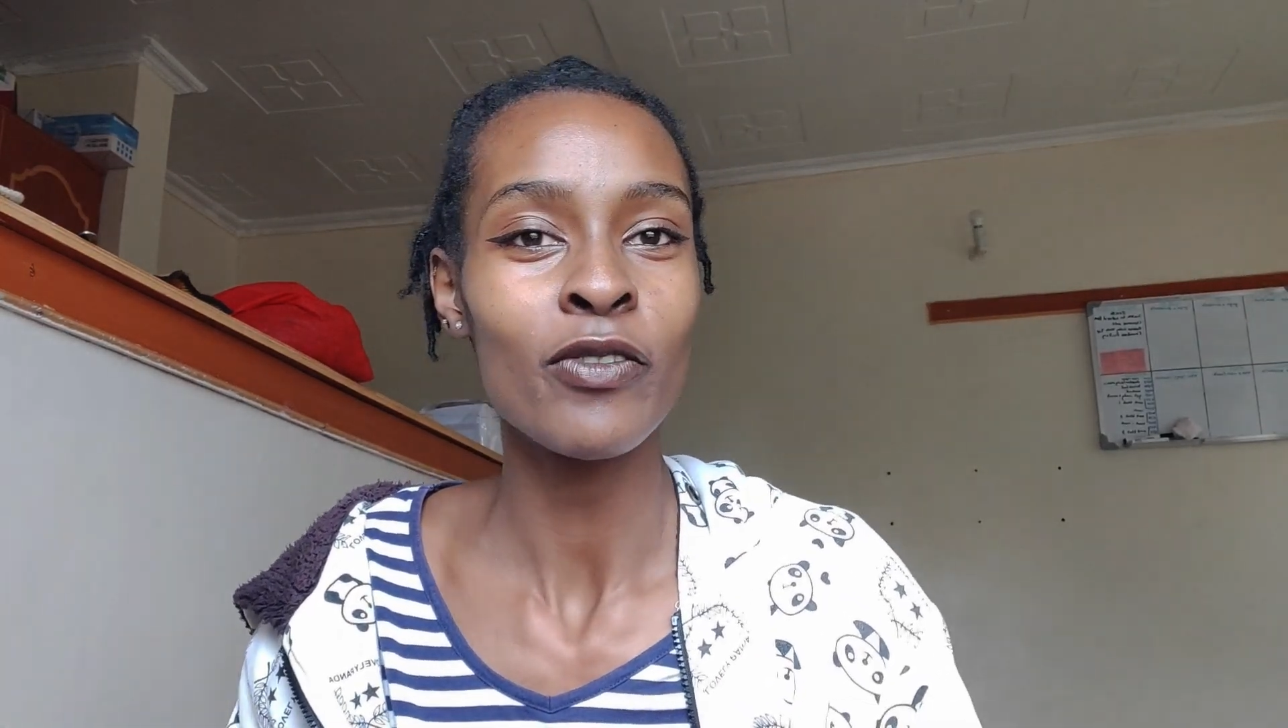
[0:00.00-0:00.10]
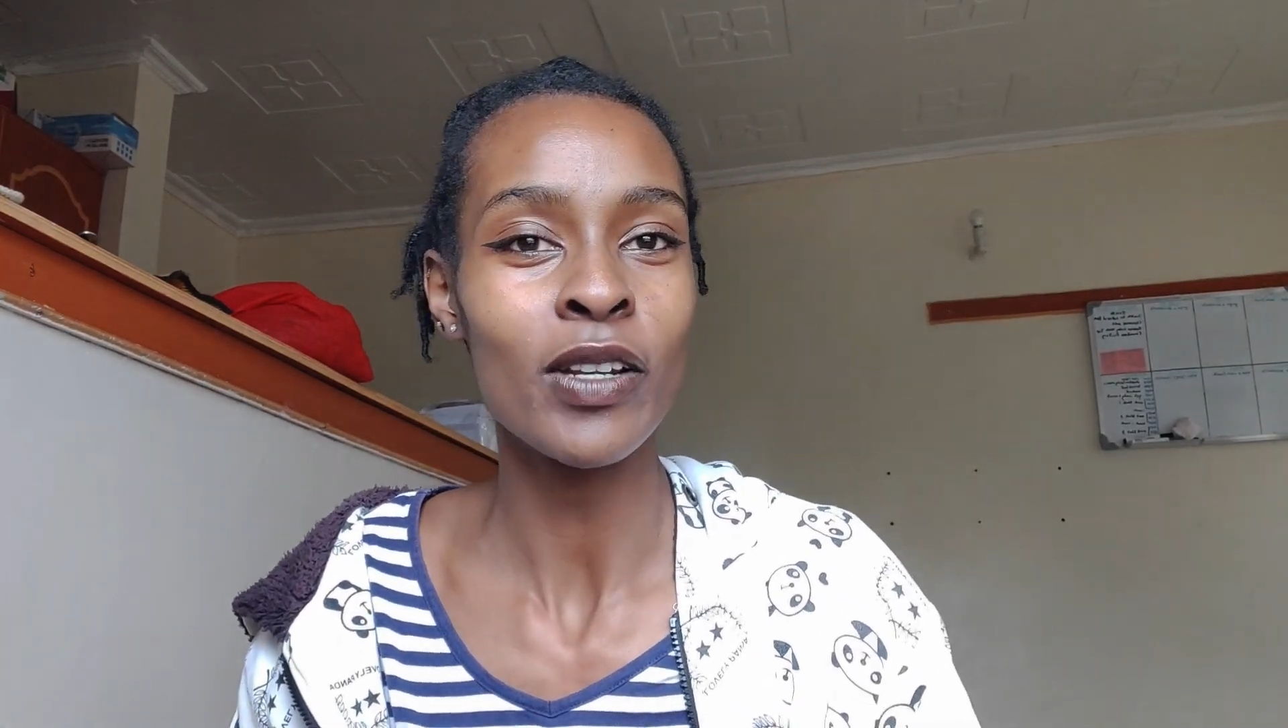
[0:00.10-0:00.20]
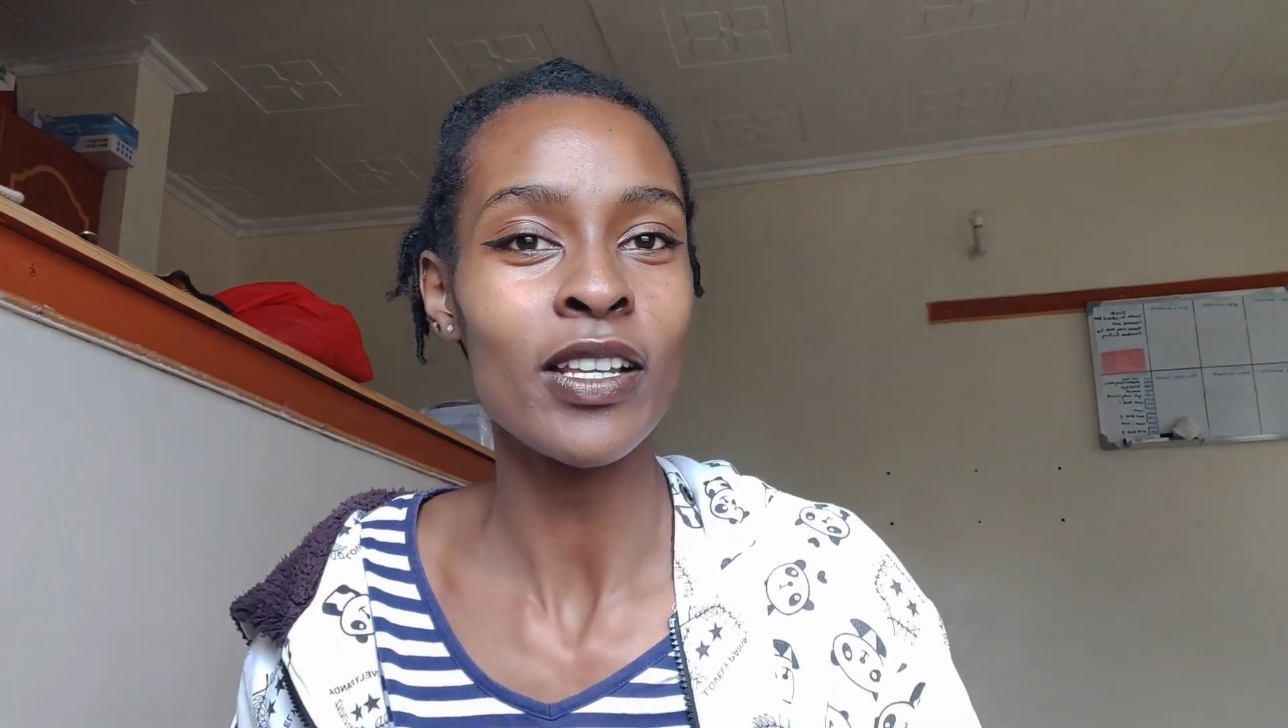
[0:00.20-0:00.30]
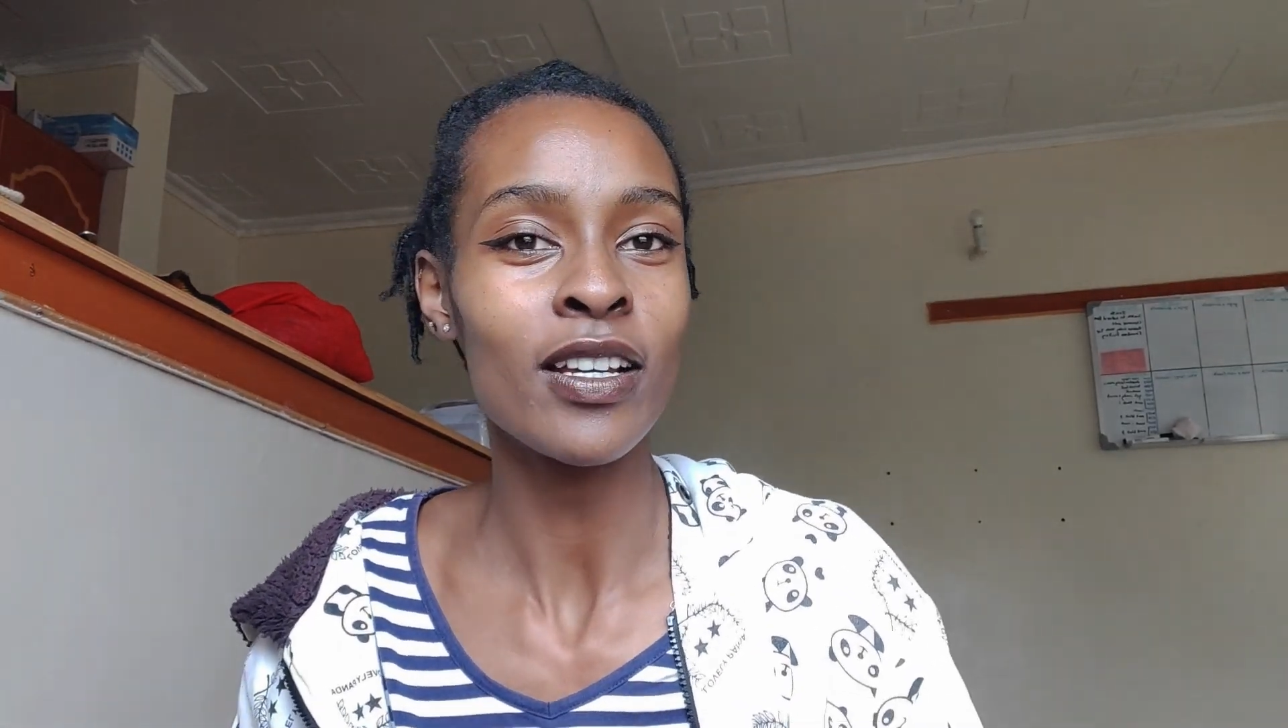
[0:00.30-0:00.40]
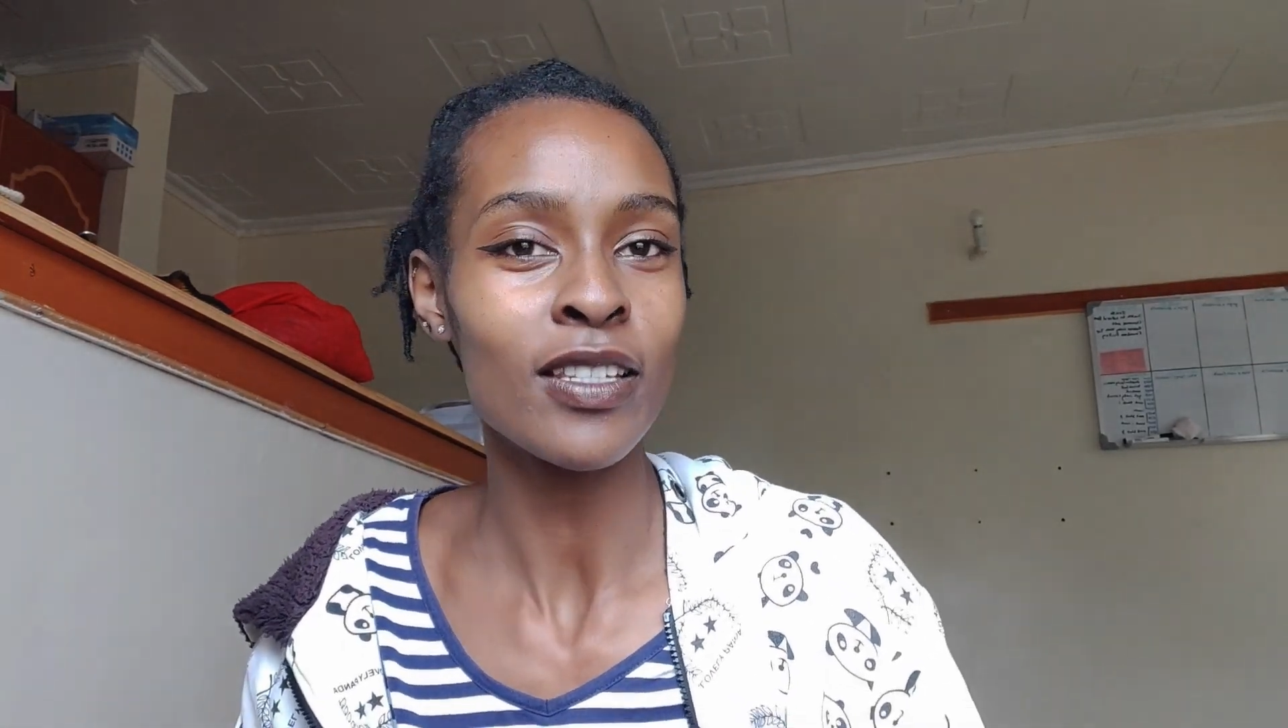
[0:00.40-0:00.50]

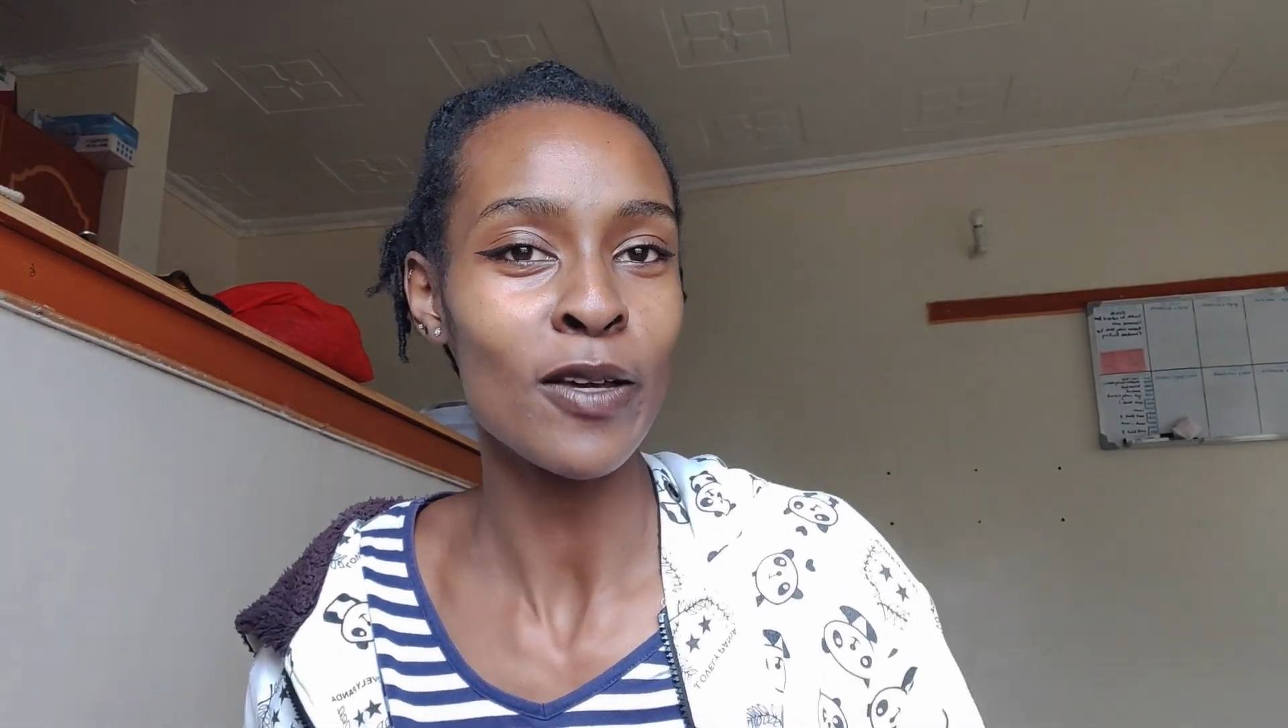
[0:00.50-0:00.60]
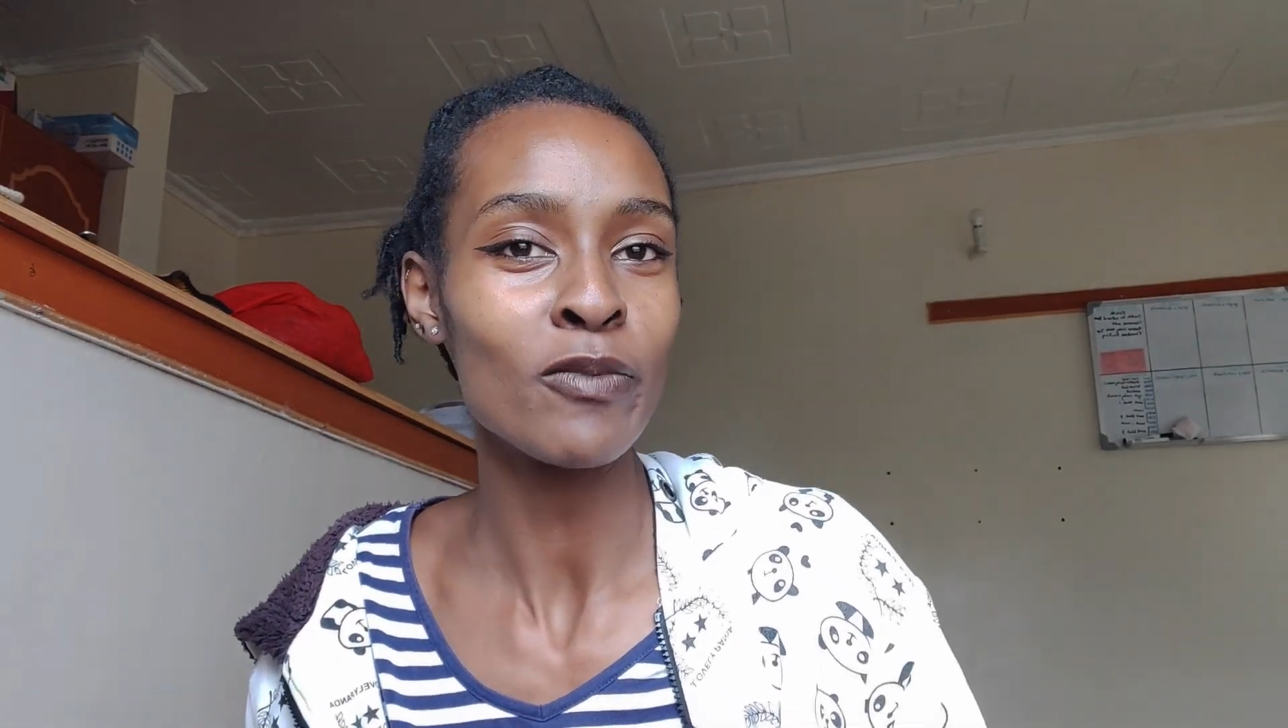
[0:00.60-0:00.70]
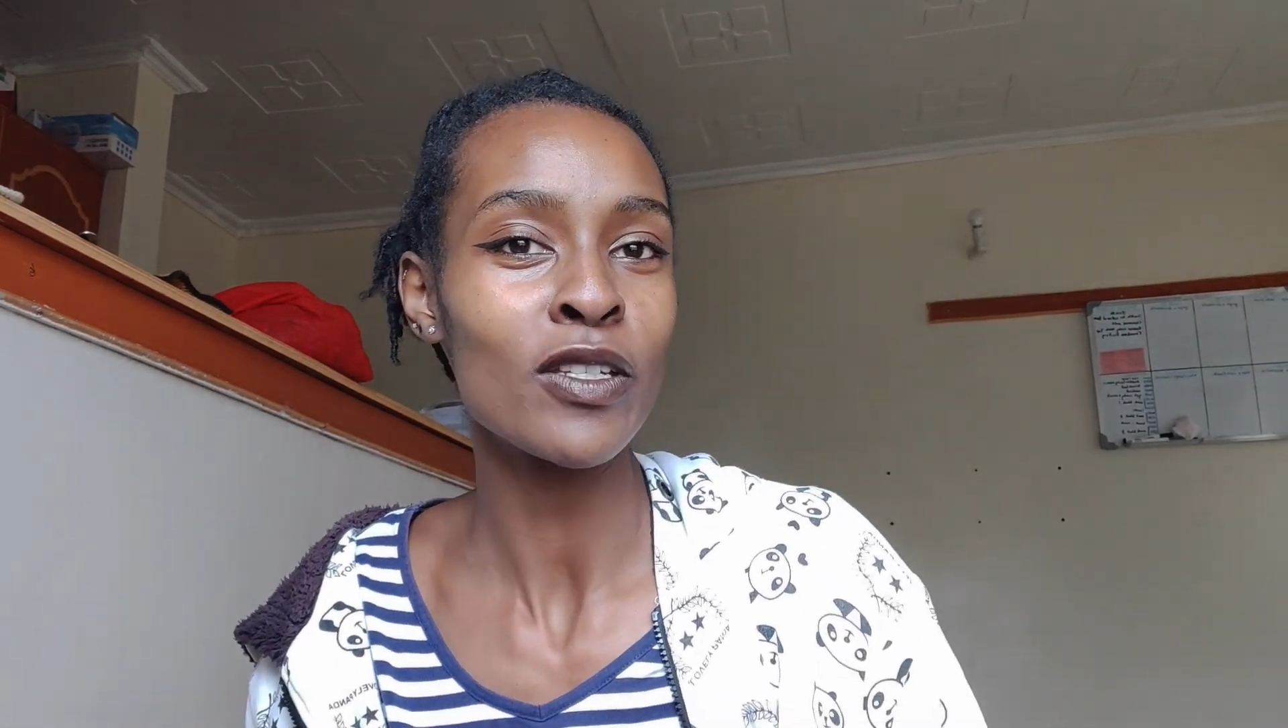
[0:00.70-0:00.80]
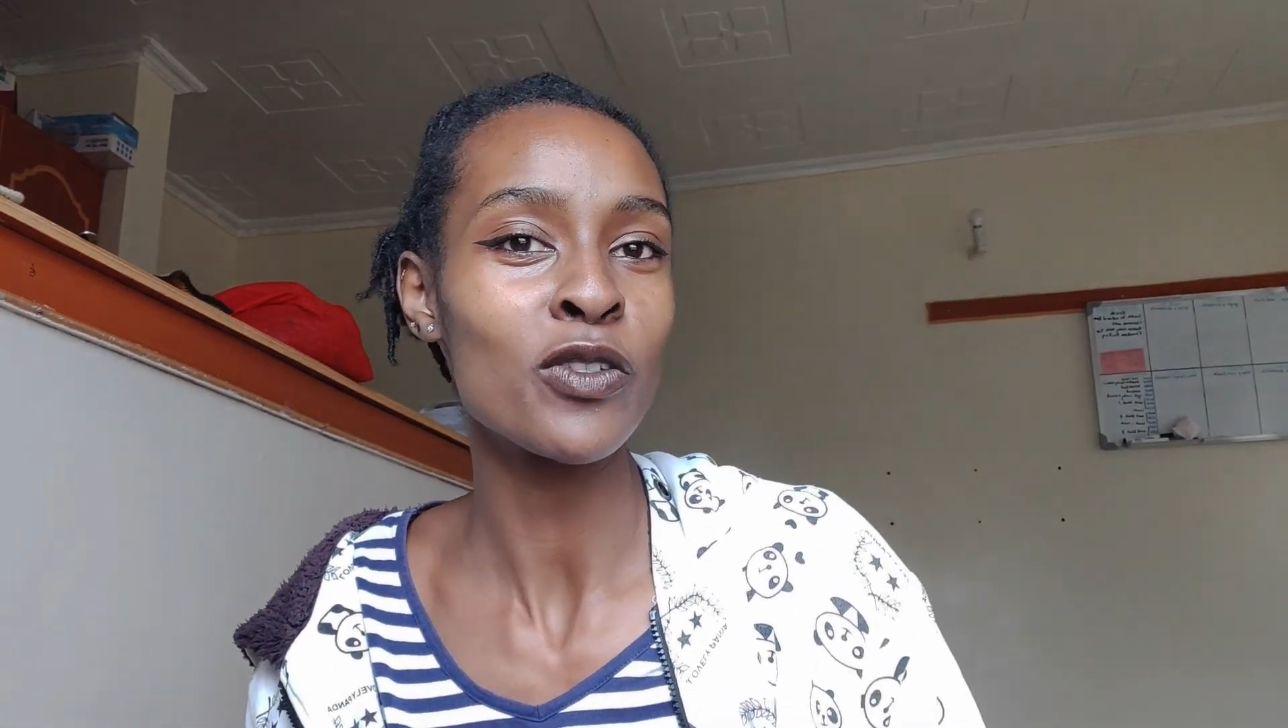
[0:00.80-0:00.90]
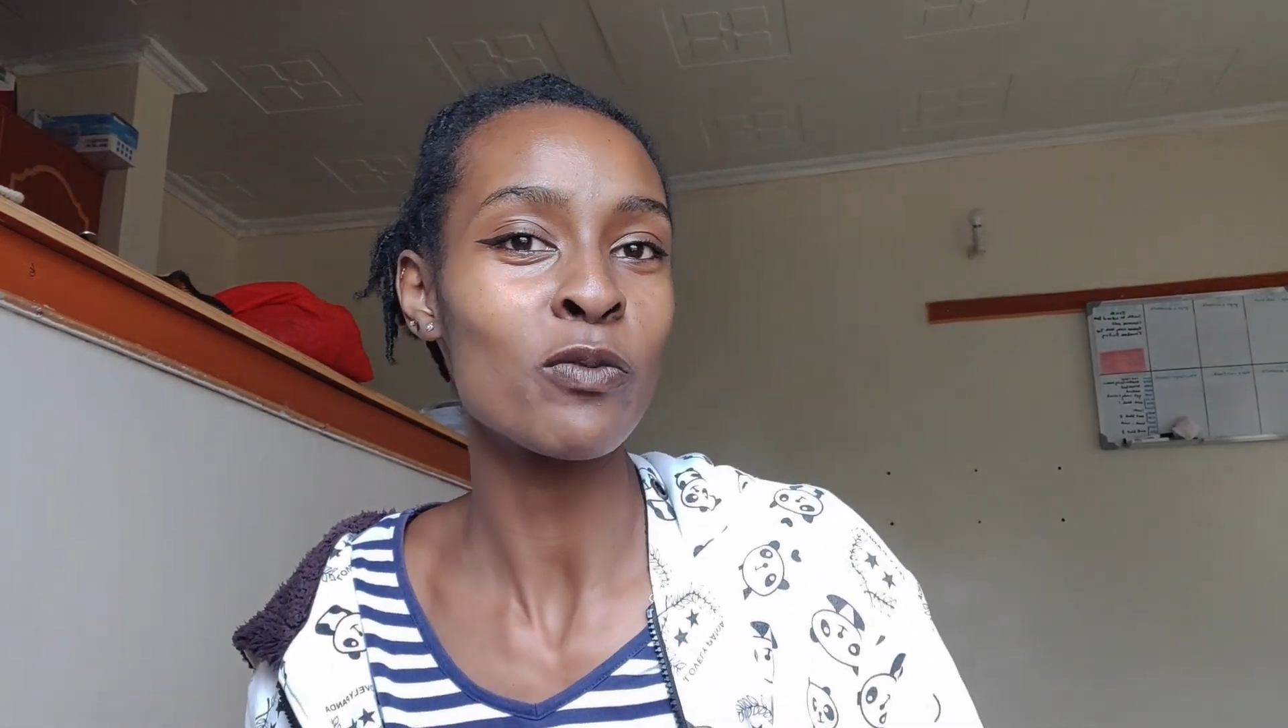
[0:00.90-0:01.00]
really attempted